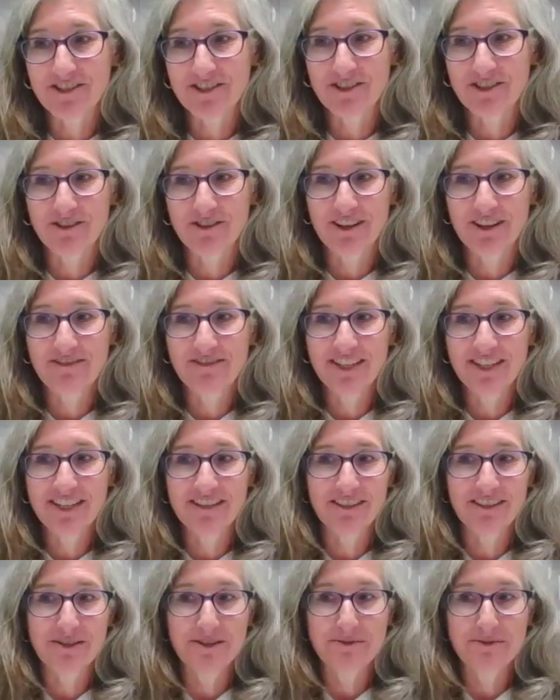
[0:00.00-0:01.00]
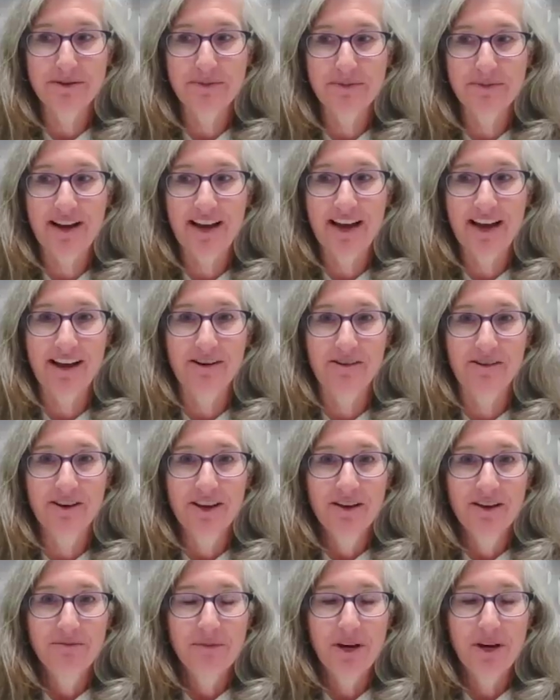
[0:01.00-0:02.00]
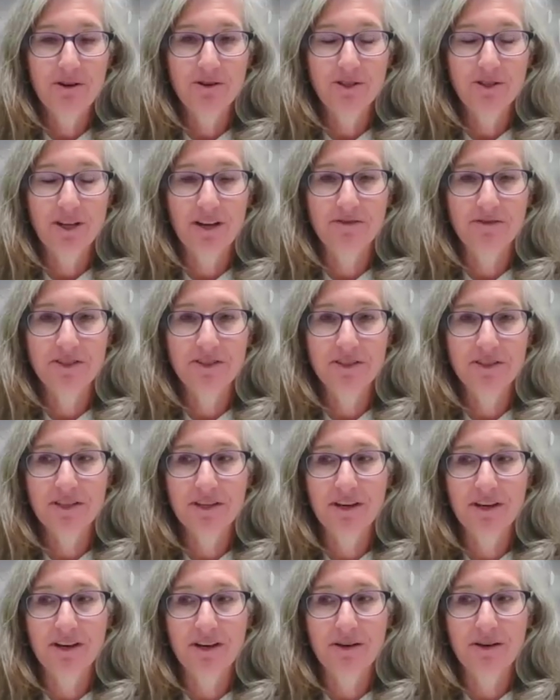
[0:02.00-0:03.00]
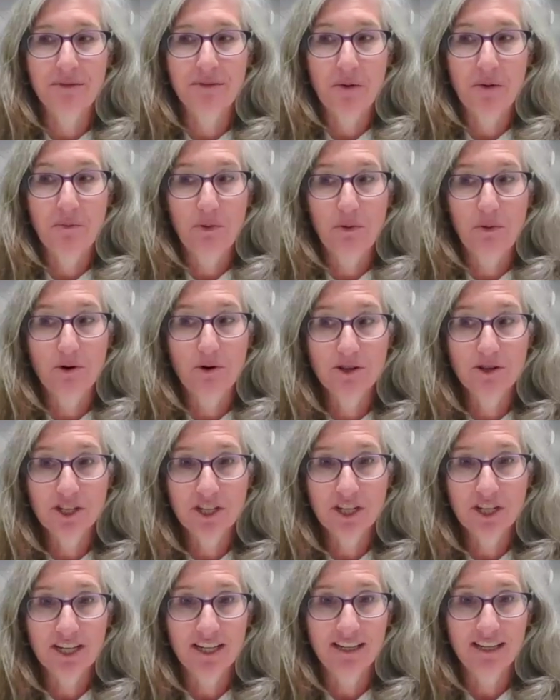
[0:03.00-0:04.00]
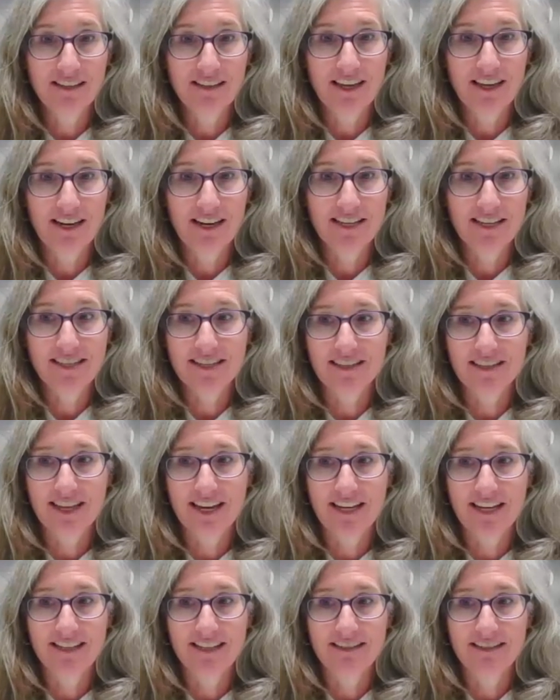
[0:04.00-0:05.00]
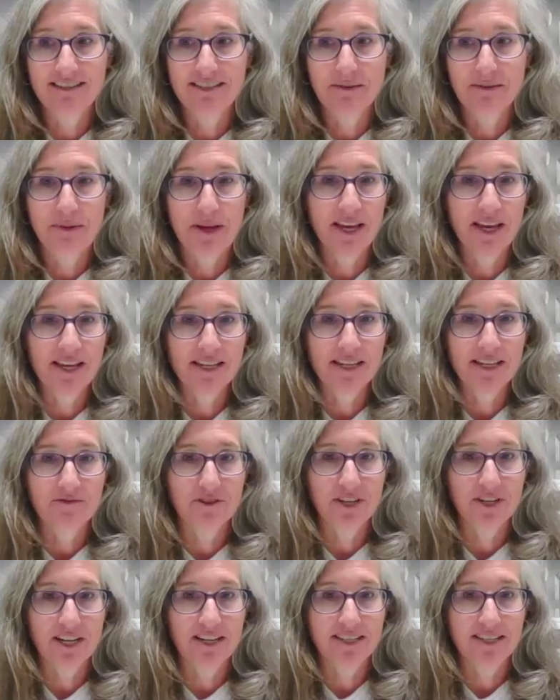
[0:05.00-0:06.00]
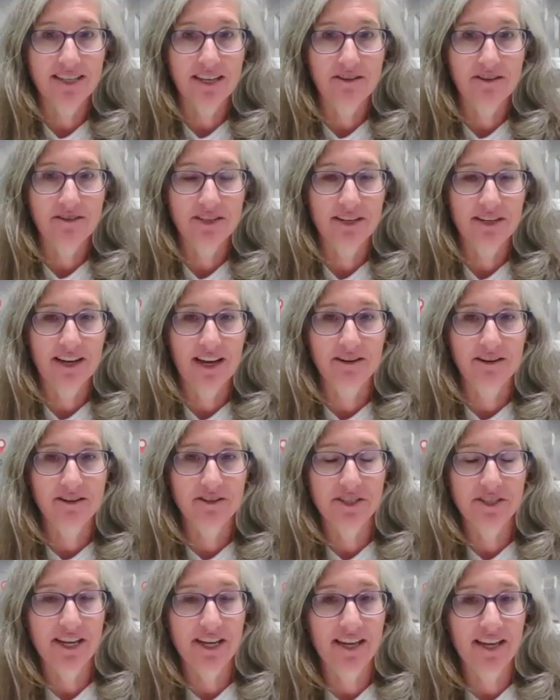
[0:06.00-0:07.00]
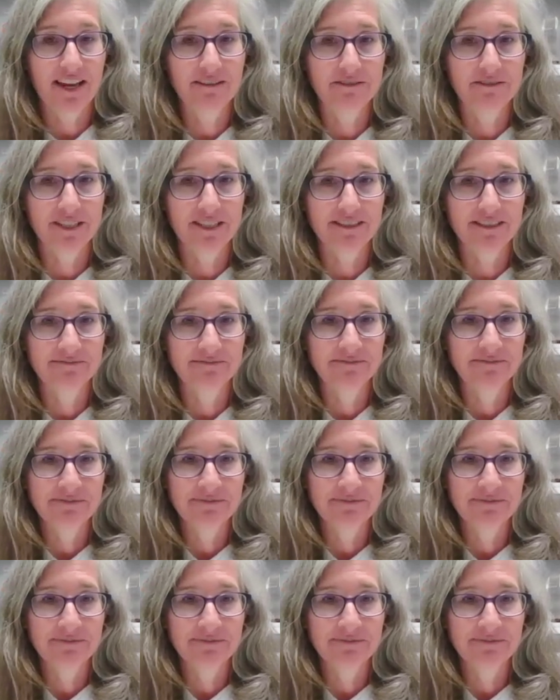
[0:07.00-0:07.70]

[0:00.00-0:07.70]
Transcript: So I'd love to hear a little bit about how Microsoft's um, approaching that escalating demand for data centers and how do you stay ahead of it?